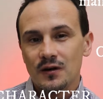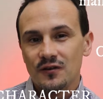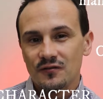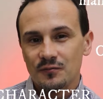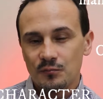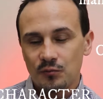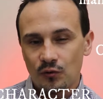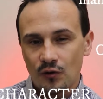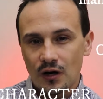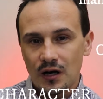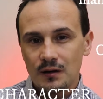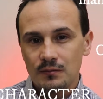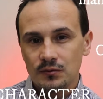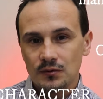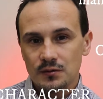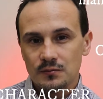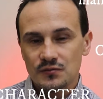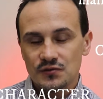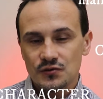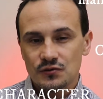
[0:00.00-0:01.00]
of
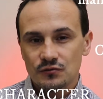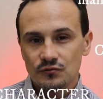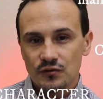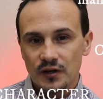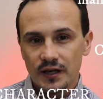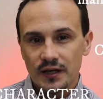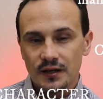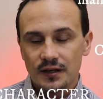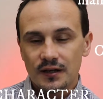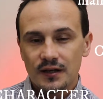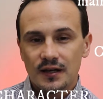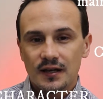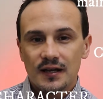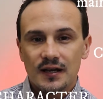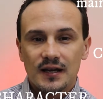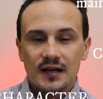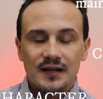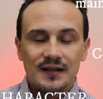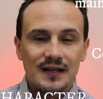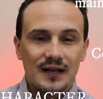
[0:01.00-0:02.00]
problems, right?
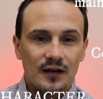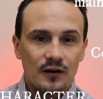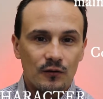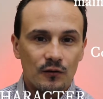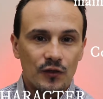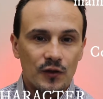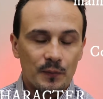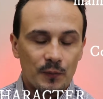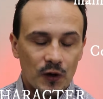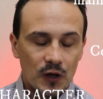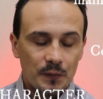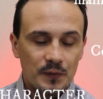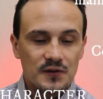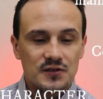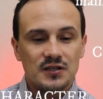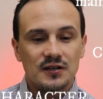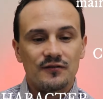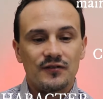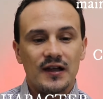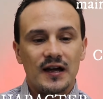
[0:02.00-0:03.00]
Now, the
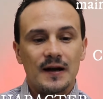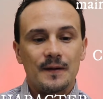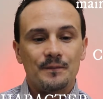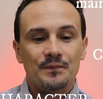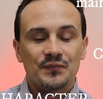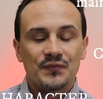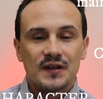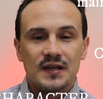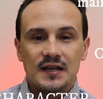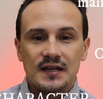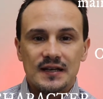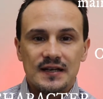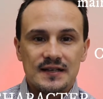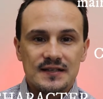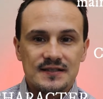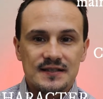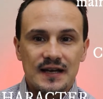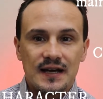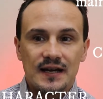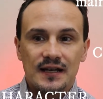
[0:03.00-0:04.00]
purpose of that
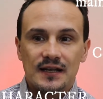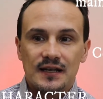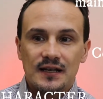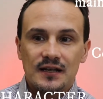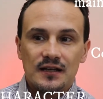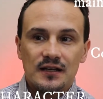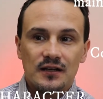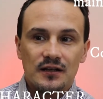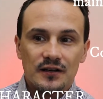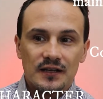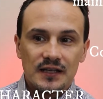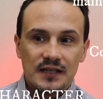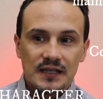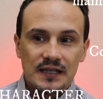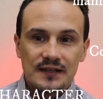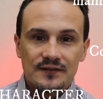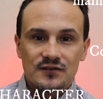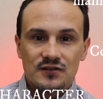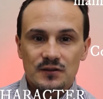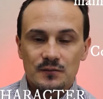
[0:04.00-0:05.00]
is that it
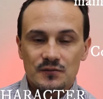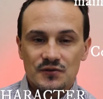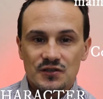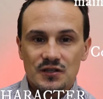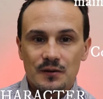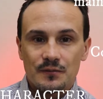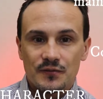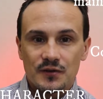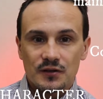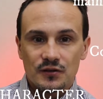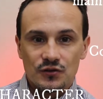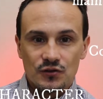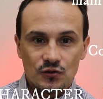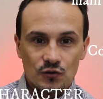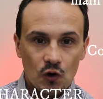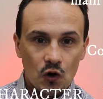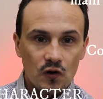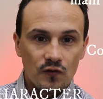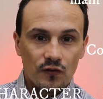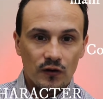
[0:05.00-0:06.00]
gives them something
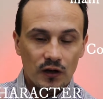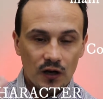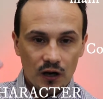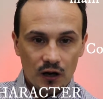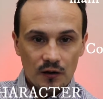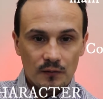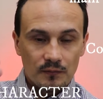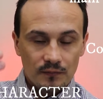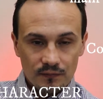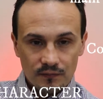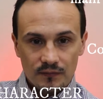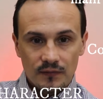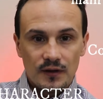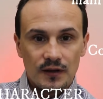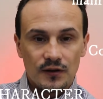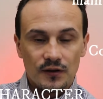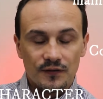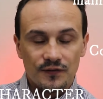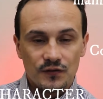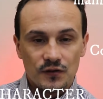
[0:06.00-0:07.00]
to overcome
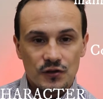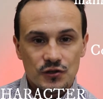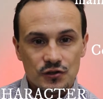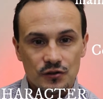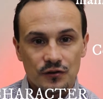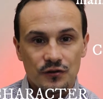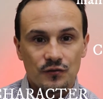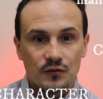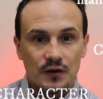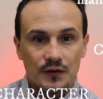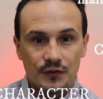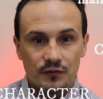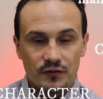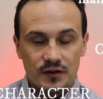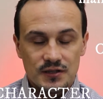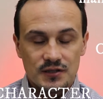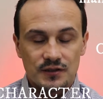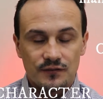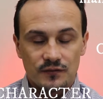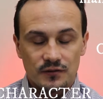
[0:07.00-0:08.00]
in the future throughout the
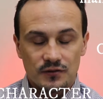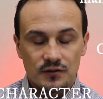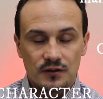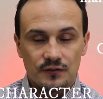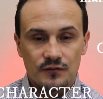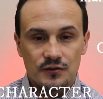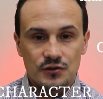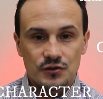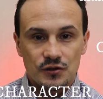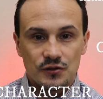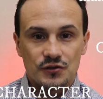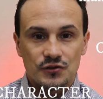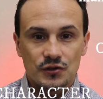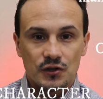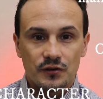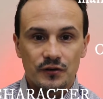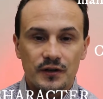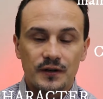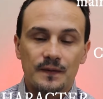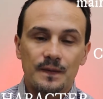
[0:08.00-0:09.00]
rest of the short
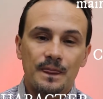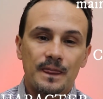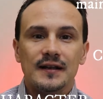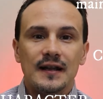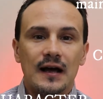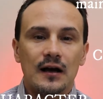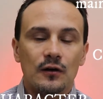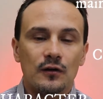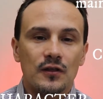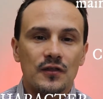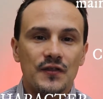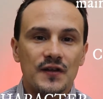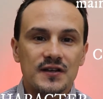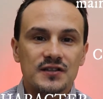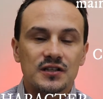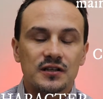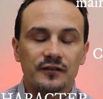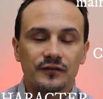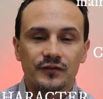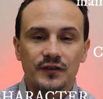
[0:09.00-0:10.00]
story. Now,
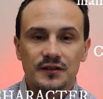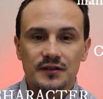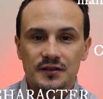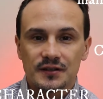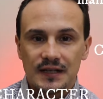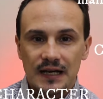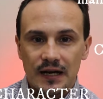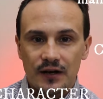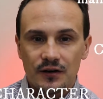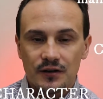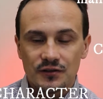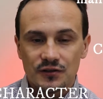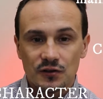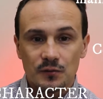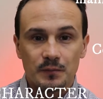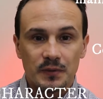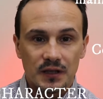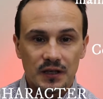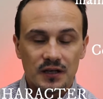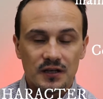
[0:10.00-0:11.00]
this conflicted
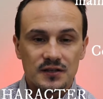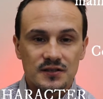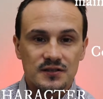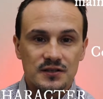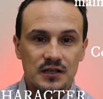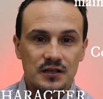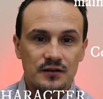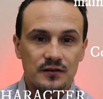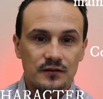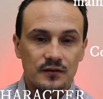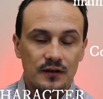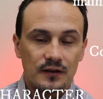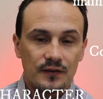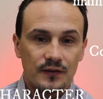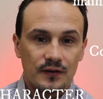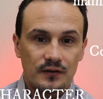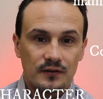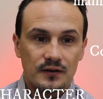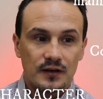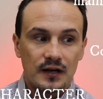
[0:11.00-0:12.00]
character, because
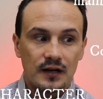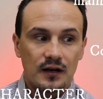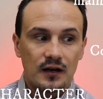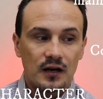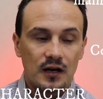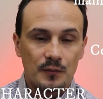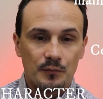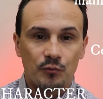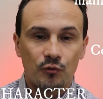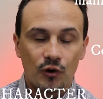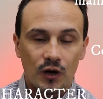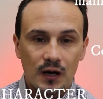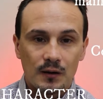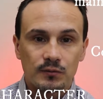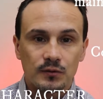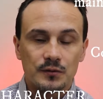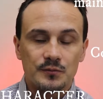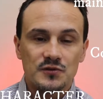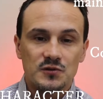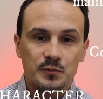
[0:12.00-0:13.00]
there are
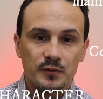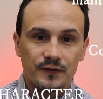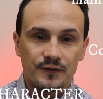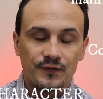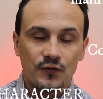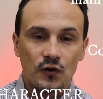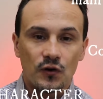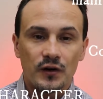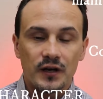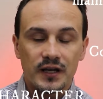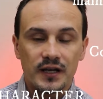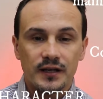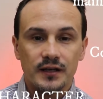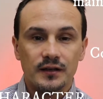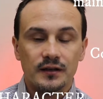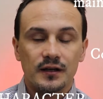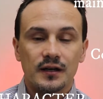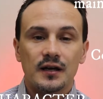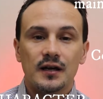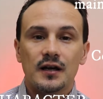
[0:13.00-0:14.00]
problems beforehand,